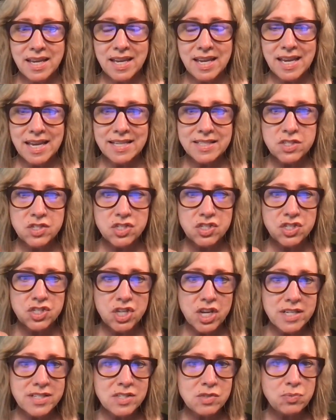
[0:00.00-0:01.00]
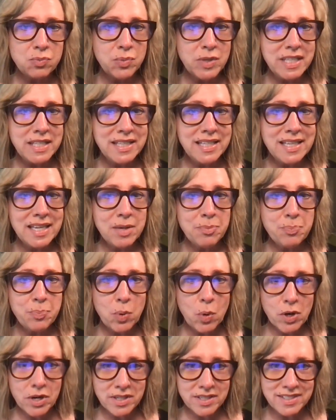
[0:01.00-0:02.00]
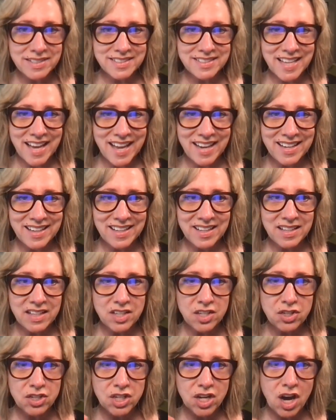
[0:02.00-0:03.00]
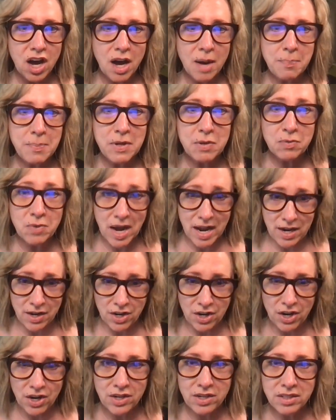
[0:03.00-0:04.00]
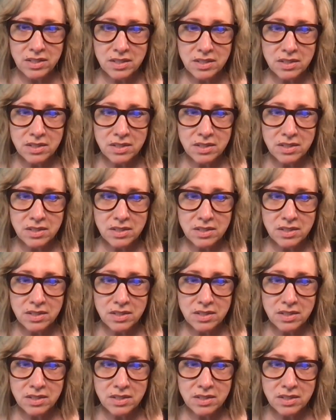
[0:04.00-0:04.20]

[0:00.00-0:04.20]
It's just really important that your copywriter,